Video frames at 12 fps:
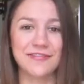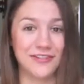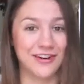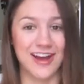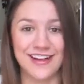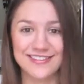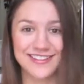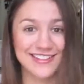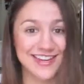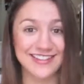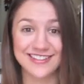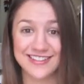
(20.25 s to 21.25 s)
forgot to
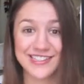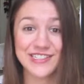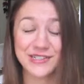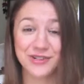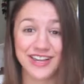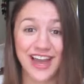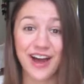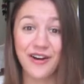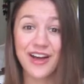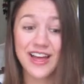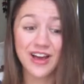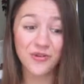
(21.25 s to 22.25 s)
take this into
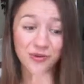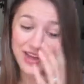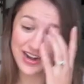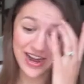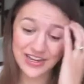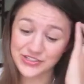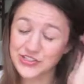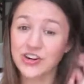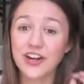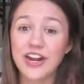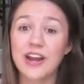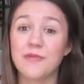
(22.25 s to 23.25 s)
account when I
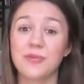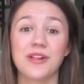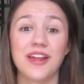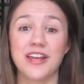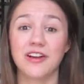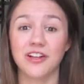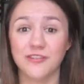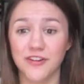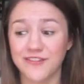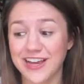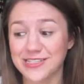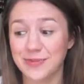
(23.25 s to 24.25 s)
started planning all of
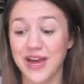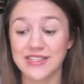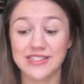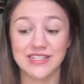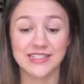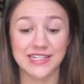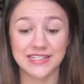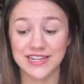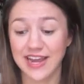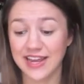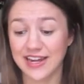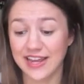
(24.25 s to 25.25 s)
our fast passes and
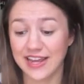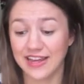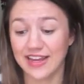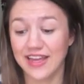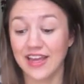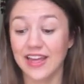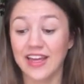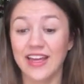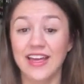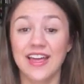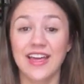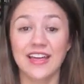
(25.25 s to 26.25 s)
dining.
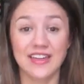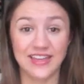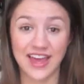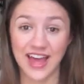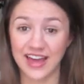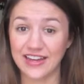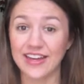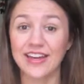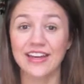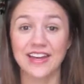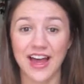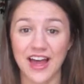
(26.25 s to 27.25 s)
Yeah,
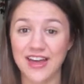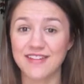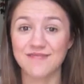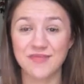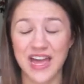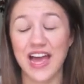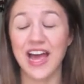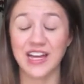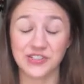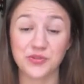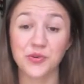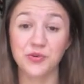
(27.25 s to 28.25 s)
I, I
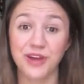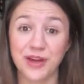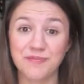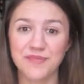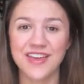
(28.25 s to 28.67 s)
screwed up.